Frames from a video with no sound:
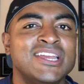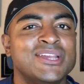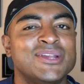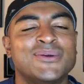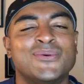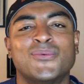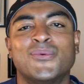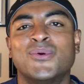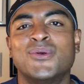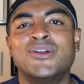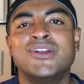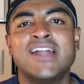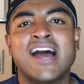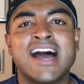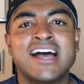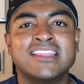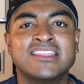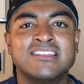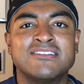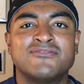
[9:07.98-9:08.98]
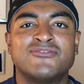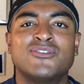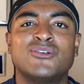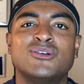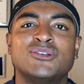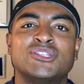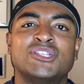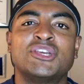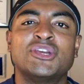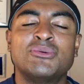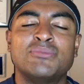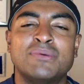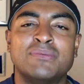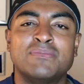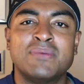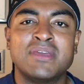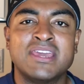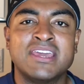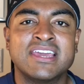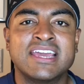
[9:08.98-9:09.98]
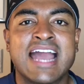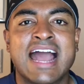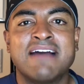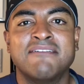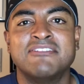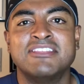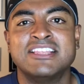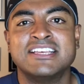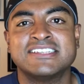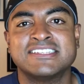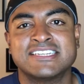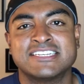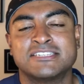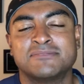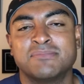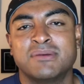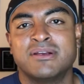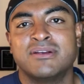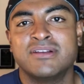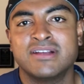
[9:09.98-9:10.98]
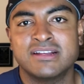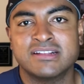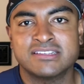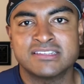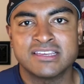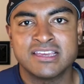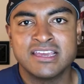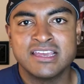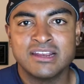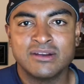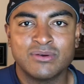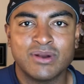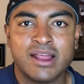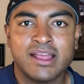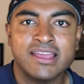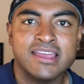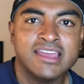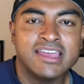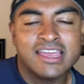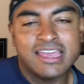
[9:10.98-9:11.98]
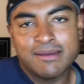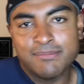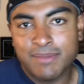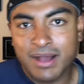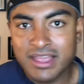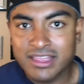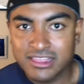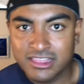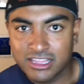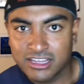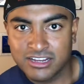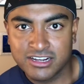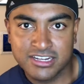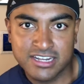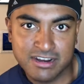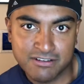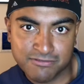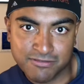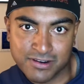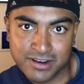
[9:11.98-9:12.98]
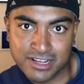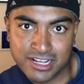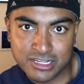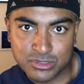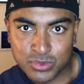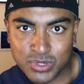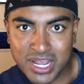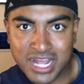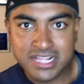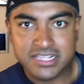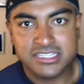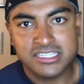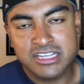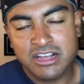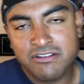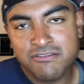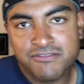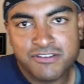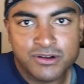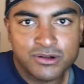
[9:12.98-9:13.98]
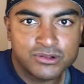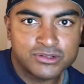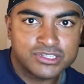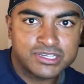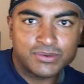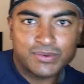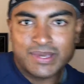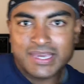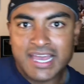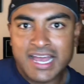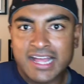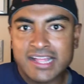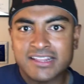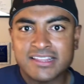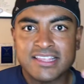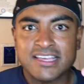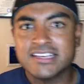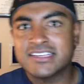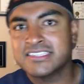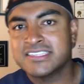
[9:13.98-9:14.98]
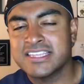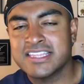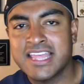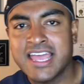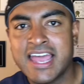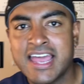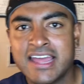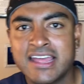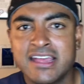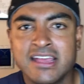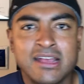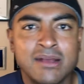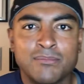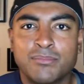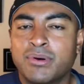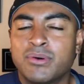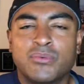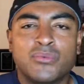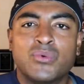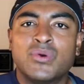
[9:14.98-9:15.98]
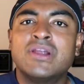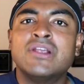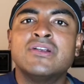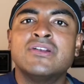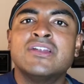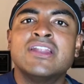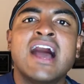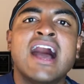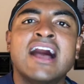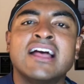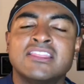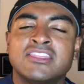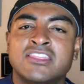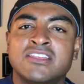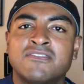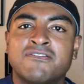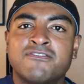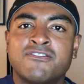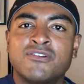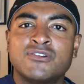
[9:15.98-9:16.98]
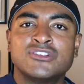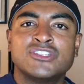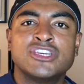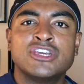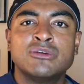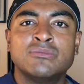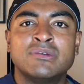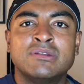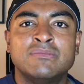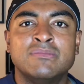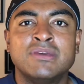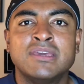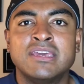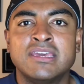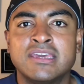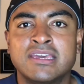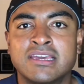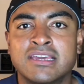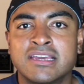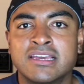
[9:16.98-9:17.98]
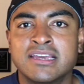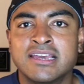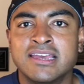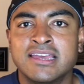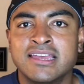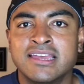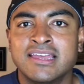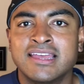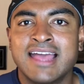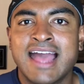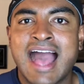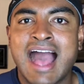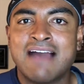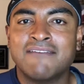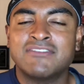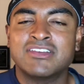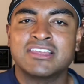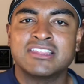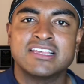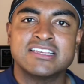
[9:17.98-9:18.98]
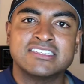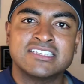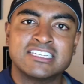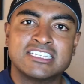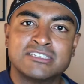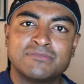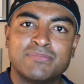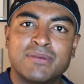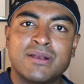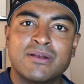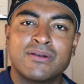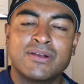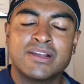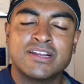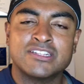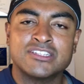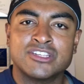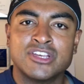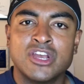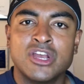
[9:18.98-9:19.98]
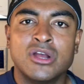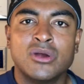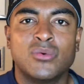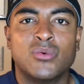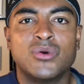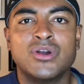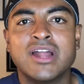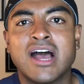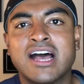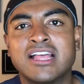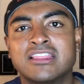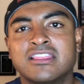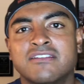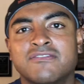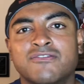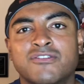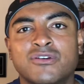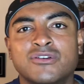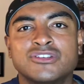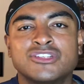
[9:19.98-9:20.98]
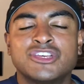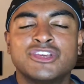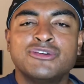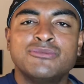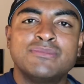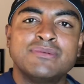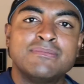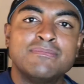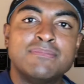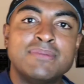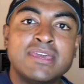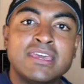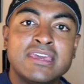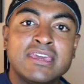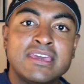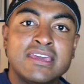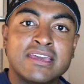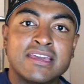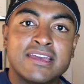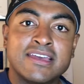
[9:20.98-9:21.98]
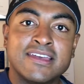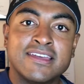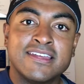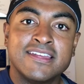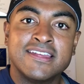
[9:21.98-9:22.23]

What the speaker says: we're not the first human being having this experience, right? It might look different because we got cell phones and we got this and that, but we're not the first human being having this experience. We're not the first human being